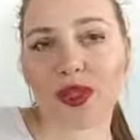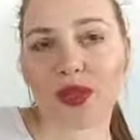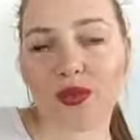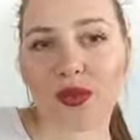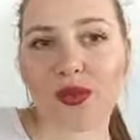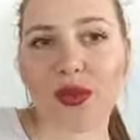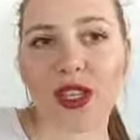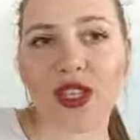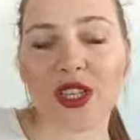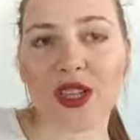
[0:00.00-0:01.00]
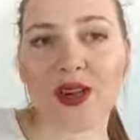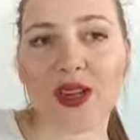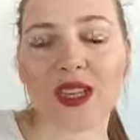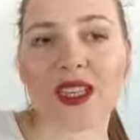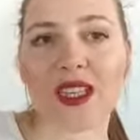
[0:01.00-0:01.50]
information
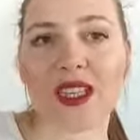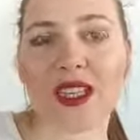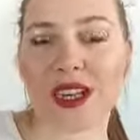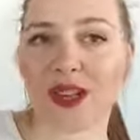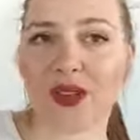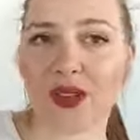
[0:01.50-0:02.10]
already there. I